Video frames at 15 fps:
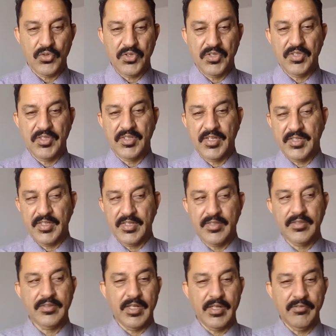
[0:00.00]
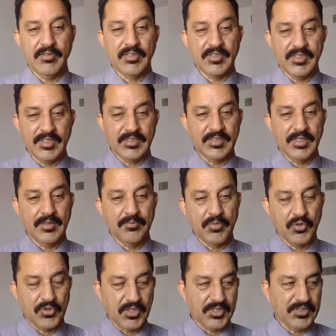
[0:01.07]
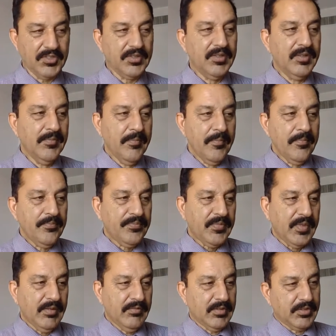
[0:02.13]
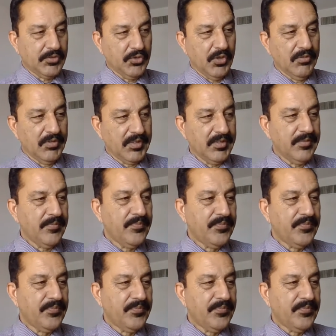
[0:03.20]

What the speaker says: Korean rated 316 self protection whatsoever.